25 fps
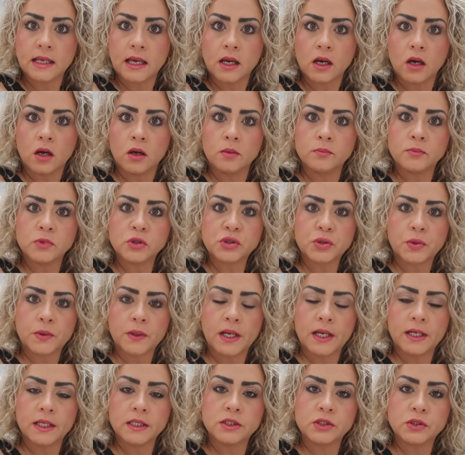I'm almost
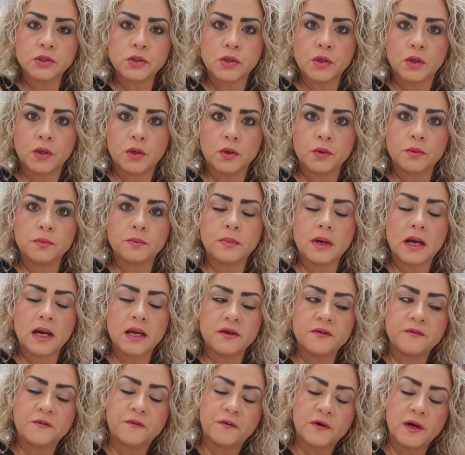ready to go. My